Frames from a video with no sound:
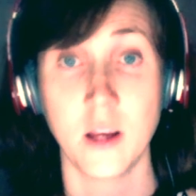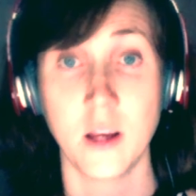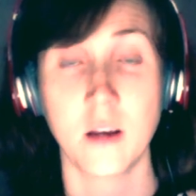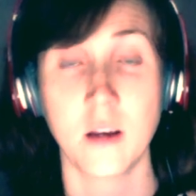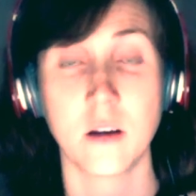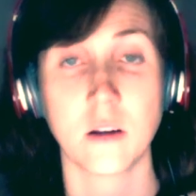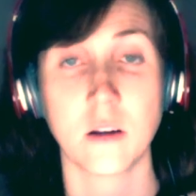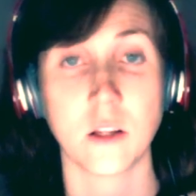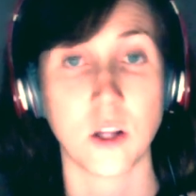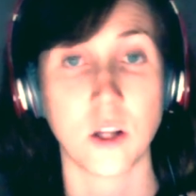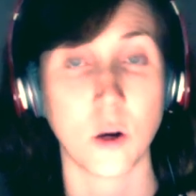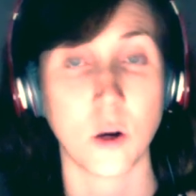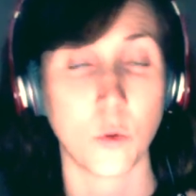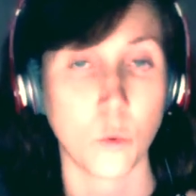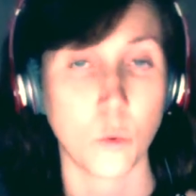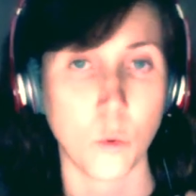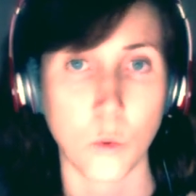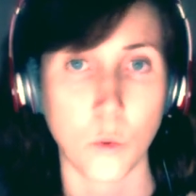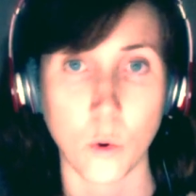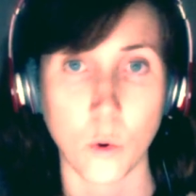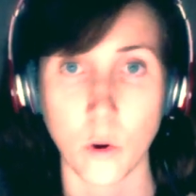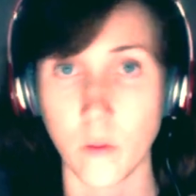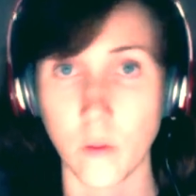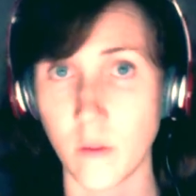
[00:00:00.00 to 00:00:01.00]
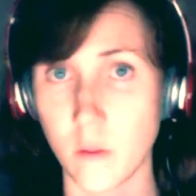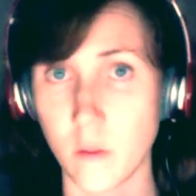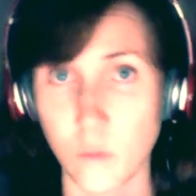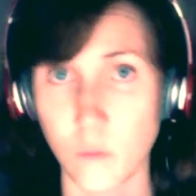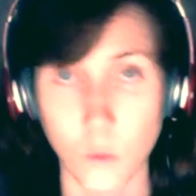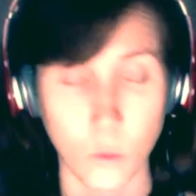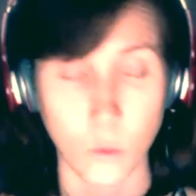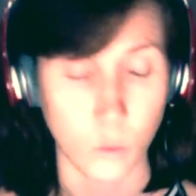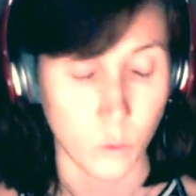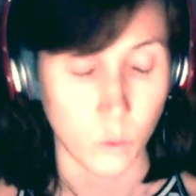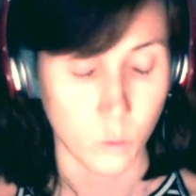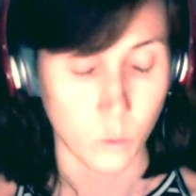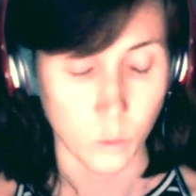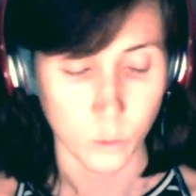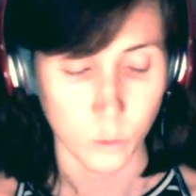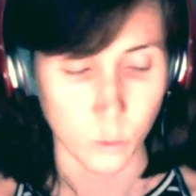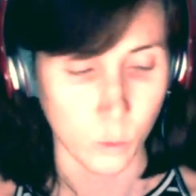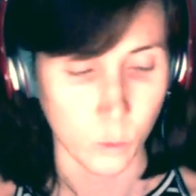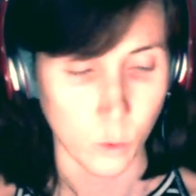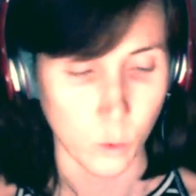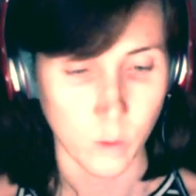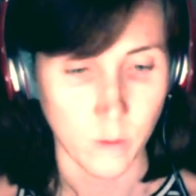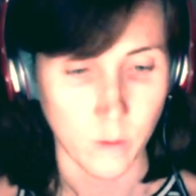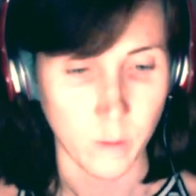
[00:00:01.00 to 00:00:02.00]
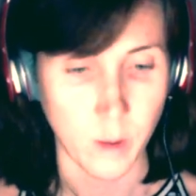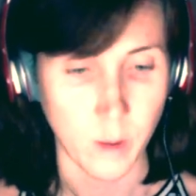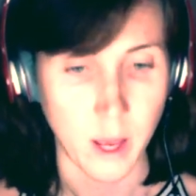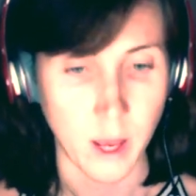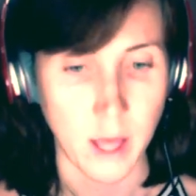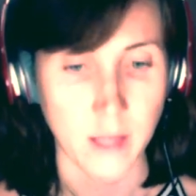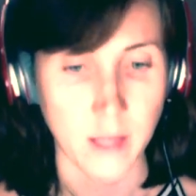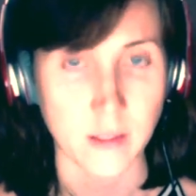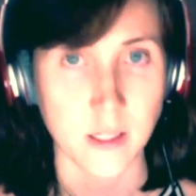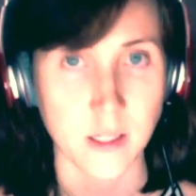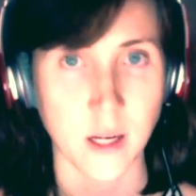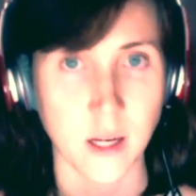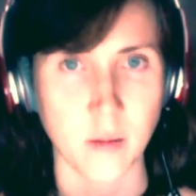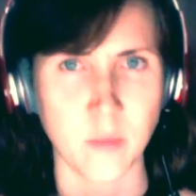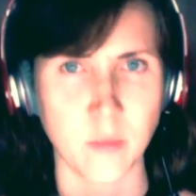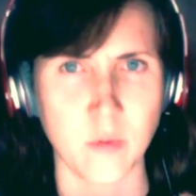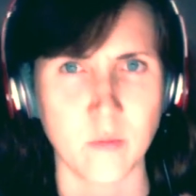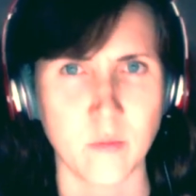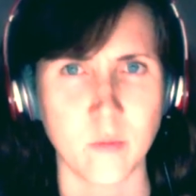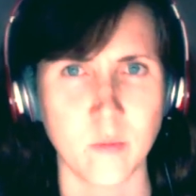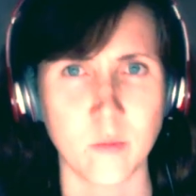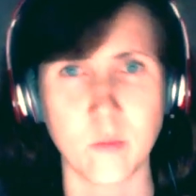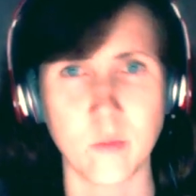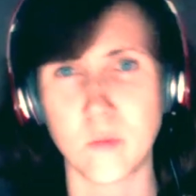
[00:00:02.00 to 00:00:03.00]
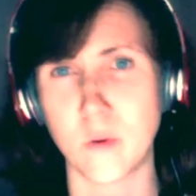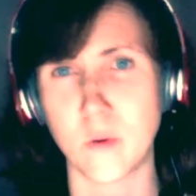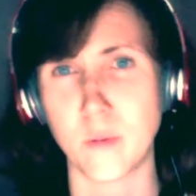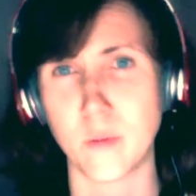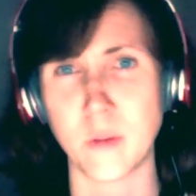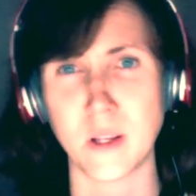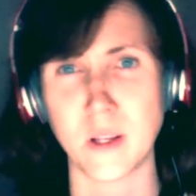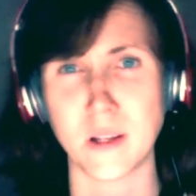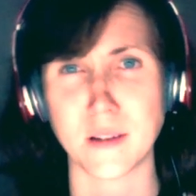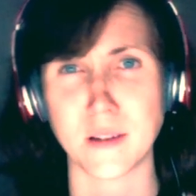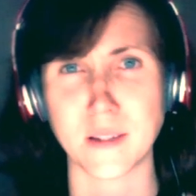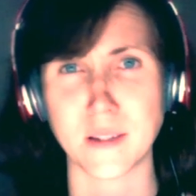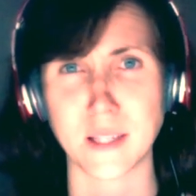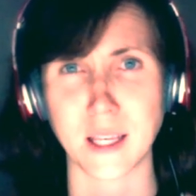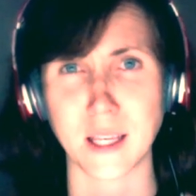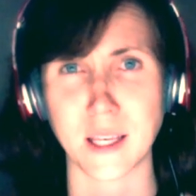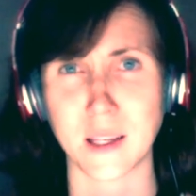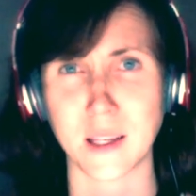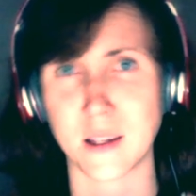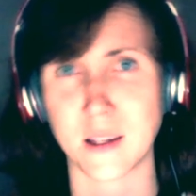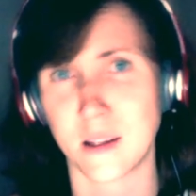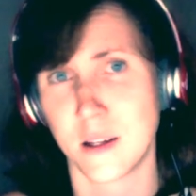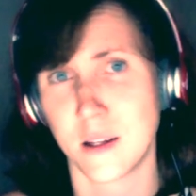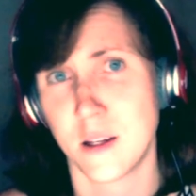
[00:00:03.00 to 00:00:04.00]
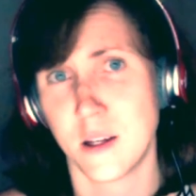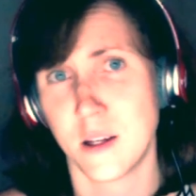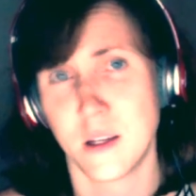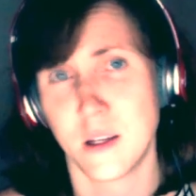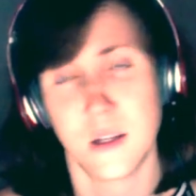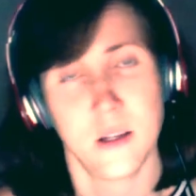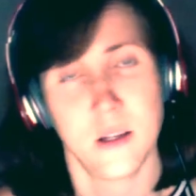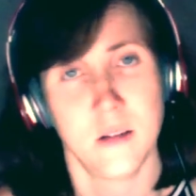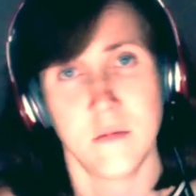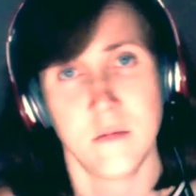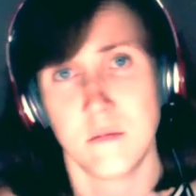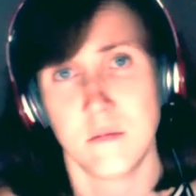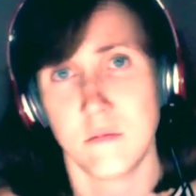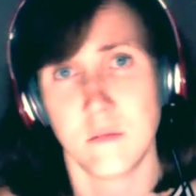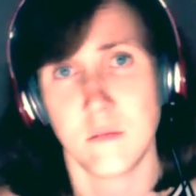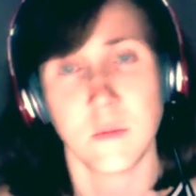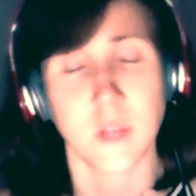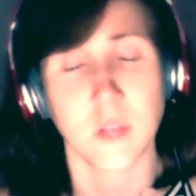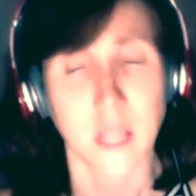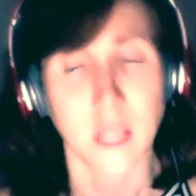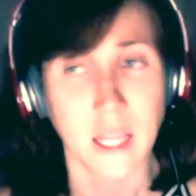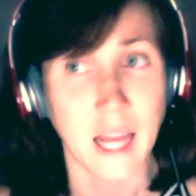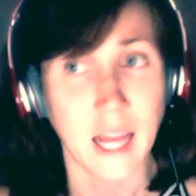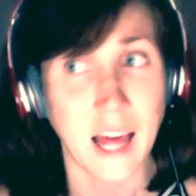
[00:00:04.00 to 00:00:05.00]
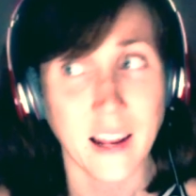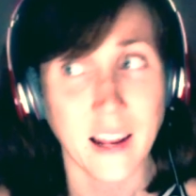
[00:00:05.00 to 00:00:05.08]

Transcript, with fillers: You know, we'll warn, we'll, we'll warn them ahead of time. I mean, it's like, get out